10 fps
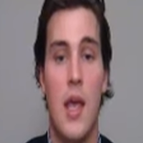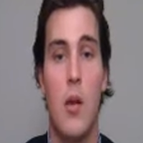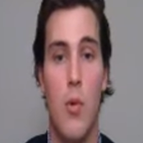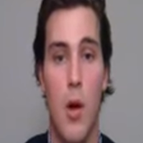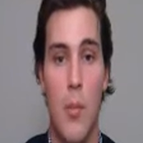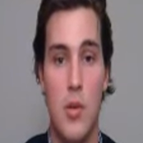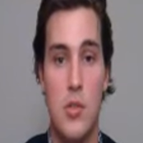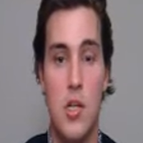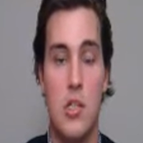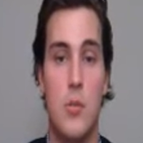And while
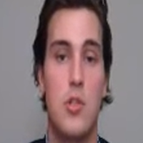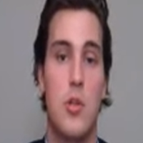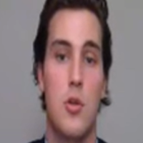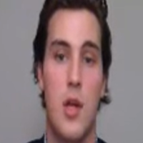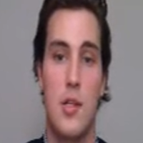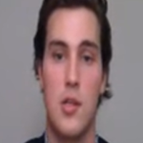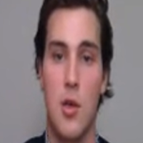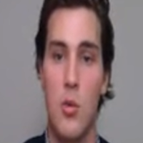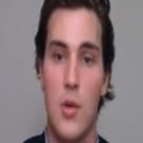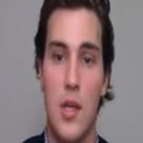most customers do like to
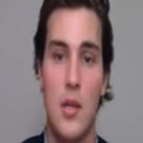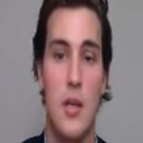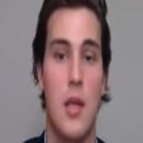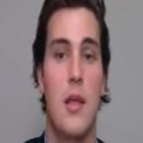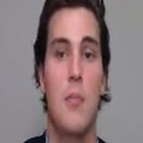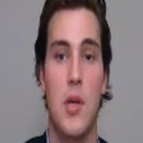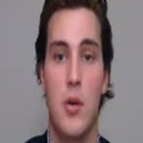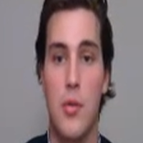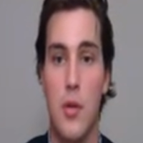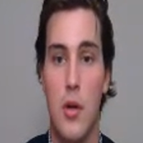go in and
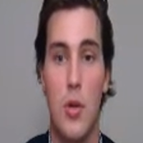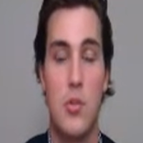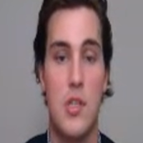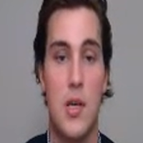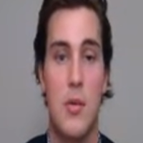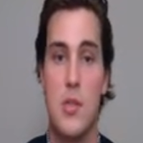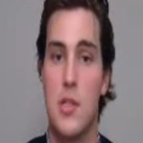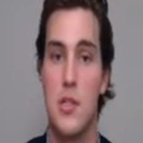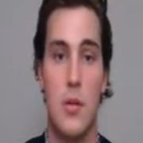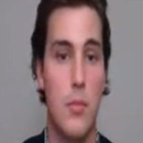build their own
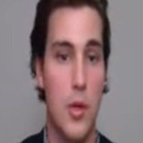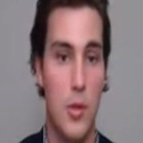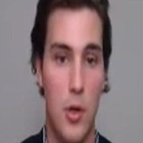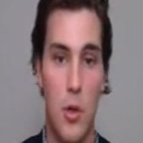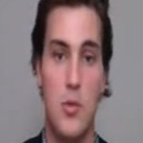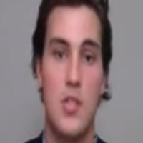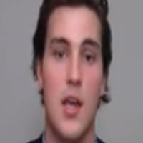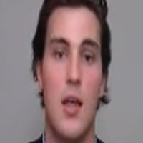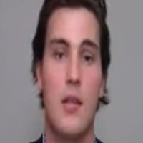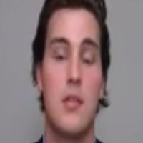sandwiches or build their own
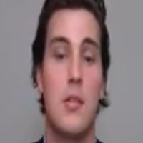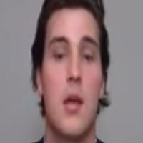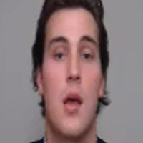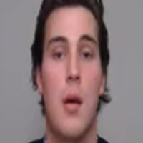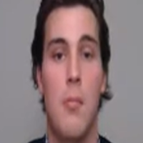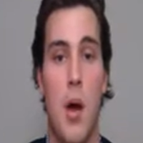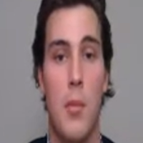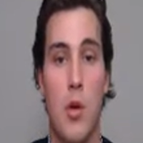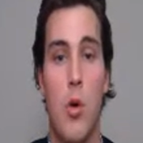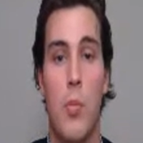salads,
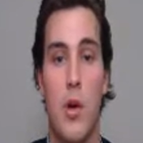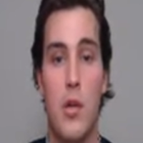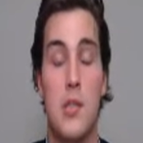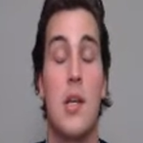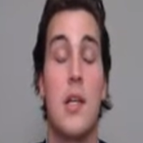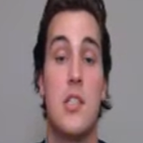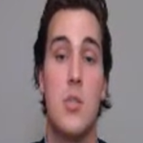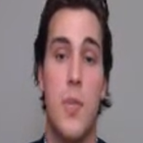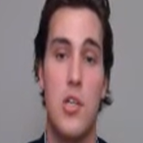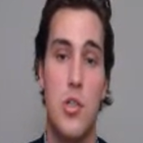Mama Goldberg's is
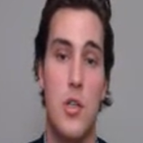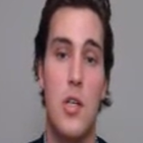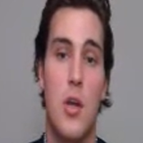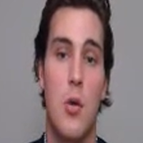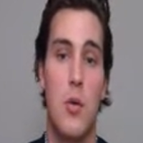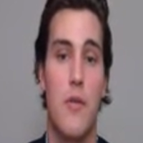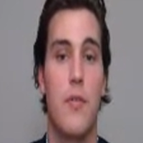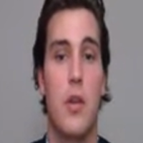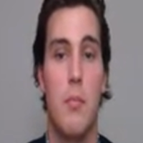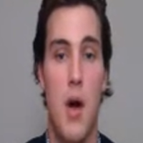especially known
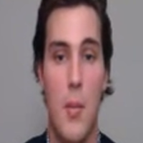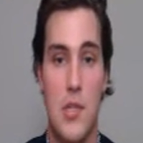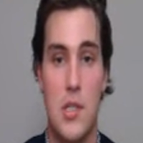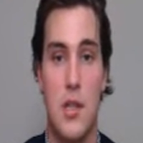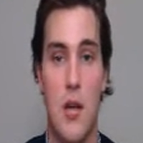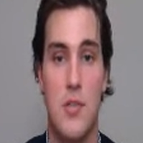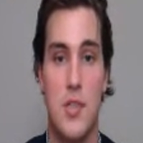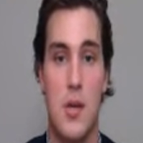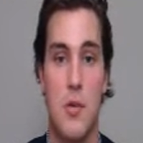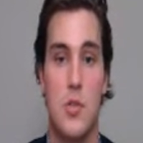for the Mama's Love
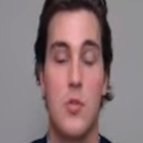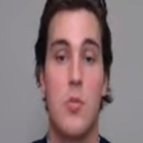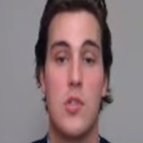sandwich,